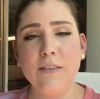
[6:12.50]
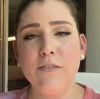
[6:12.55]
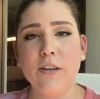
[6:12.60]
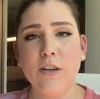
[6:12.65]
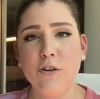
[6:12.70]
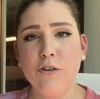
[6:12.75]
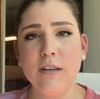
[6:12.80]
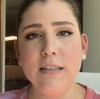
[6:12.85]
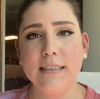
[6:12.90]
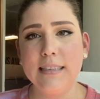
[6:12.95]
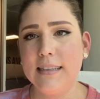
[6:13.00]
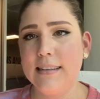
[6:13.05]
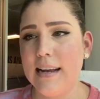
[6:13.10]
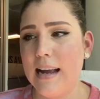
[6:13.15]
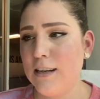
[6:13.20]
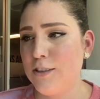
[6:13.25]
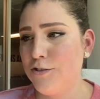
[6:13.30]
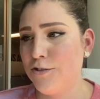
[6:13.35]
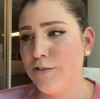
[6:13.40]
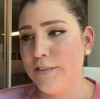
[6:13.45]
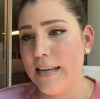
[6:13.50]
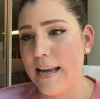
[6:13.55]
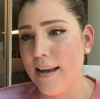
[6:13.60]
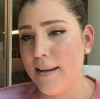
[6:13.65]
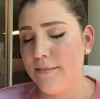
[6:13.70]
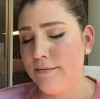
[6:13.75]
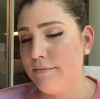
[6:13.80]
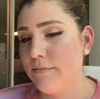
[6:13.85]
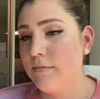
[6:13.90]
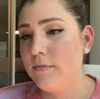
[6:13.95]
of increasing national
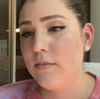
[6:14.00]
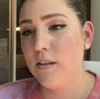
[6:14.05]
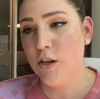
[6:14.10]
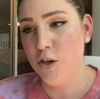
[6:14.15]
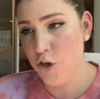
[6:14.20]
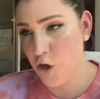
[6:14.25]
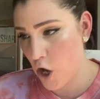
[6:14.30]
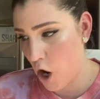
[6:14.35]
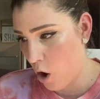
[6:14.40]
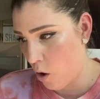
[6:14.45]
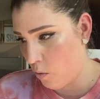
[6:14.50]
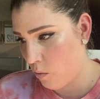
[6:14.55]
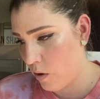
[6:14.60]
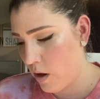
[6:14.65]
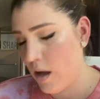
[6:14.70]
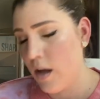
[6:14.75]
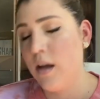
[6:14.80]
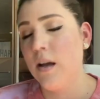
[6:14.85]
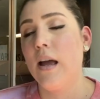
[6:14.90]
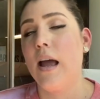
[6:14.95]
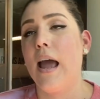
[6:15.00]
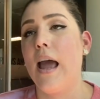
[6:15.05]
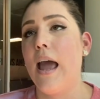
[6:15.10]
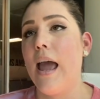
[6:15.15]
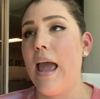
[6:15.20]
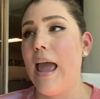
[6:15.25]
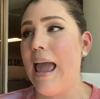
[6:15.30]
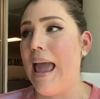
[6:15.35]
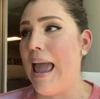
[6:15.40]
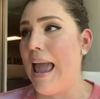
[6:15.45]
debt? No.
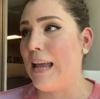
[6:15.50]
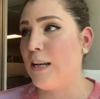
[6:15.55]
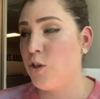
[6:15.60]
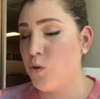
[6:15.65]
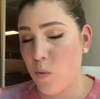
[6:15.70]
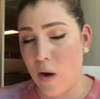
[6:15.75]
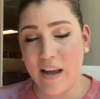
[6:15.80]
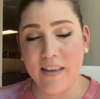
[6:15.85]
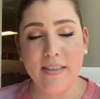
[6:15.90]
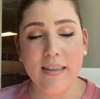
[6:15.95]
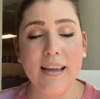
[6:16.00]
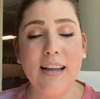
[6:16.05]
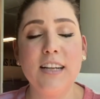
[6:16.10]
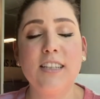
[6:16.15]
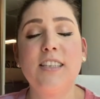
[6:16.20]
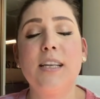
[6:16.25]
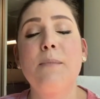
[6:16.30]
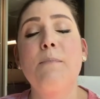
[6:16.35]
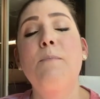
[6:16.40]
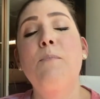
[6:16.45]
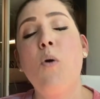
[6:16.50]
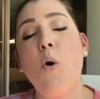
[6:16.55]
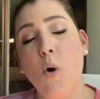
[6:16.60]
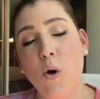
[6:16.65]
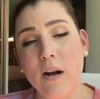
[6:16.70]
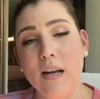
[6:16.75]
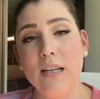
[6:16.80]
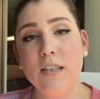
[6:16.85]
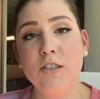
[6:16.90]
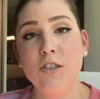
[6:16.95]
Do I think it's
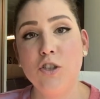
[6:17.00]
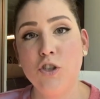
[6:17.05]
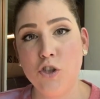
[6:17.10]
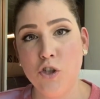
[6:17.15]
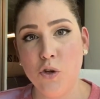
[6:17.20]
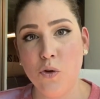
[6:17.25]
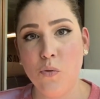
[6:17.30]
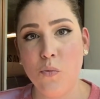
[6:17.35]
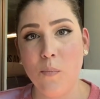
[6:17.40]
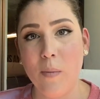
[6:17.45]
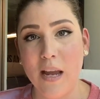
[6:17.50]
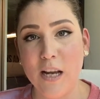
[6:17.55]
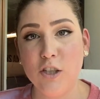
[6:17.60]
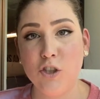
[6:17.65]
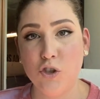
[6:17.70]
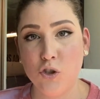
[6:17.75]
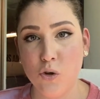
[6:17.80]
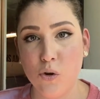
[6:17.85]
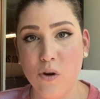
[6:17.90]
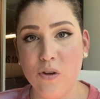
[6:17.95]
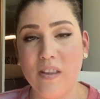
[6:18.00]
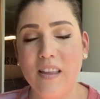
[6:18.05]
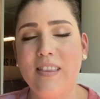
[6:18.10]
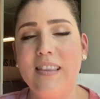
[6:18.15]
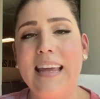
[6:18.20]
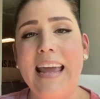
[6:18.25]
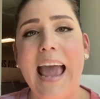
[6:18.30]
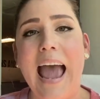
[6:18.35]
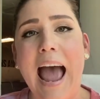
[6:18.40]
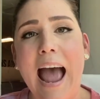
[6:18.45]
important to make sure that
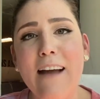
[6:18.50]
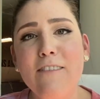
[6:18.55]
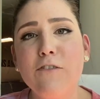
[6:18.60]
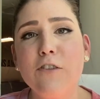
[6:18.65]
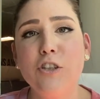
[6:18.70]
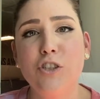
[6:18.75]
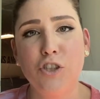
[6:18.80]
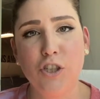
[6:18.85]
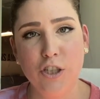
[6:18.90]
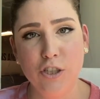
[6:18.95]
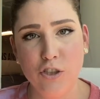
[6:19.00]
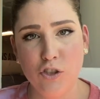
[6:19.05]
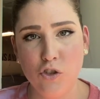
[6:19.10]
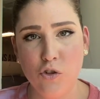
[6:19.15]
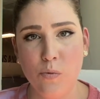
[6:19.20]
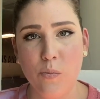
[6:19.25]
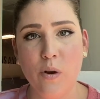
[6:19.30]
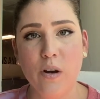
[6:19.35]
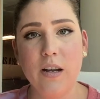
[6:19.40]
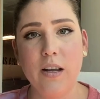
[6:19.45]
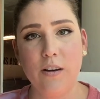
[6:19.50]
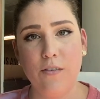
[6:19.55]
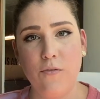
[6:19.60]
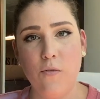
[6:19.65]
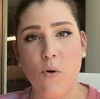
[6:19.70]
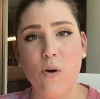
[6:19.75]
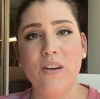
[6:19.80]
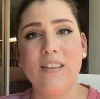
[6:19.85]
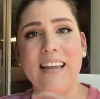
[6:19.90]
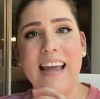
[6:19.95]
the average consumer can
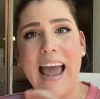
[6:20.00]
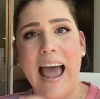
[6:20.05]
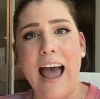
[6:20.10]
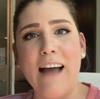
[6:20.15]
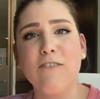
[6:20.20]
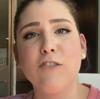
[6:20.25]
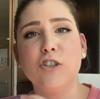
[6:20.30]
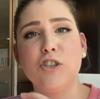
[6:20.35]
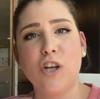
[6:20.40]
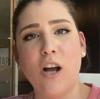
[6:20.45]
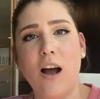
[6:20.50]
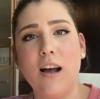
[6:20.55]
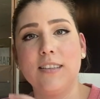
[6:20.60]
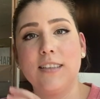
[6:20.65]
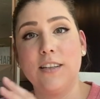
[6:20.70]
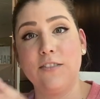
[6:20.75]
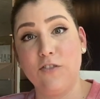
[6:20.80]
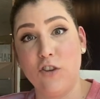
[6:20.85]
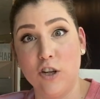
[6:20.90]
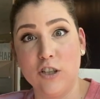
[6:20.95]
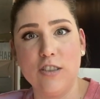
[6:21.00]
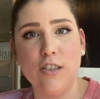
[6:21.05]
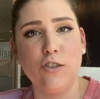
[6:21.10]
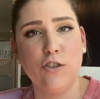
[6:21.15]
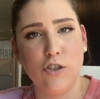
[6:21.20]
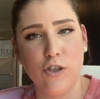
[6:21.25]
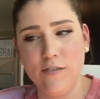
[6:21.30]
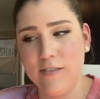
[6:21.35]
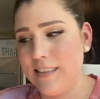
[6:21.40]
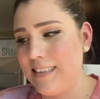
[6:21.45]
afford the average cost of goods
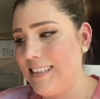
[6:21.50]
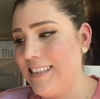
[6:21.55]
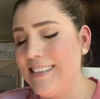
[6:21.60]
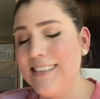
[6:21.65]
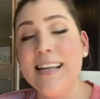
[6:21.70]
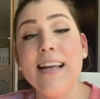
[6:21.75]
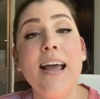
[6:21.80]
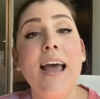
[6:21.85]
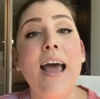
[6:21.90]
and services?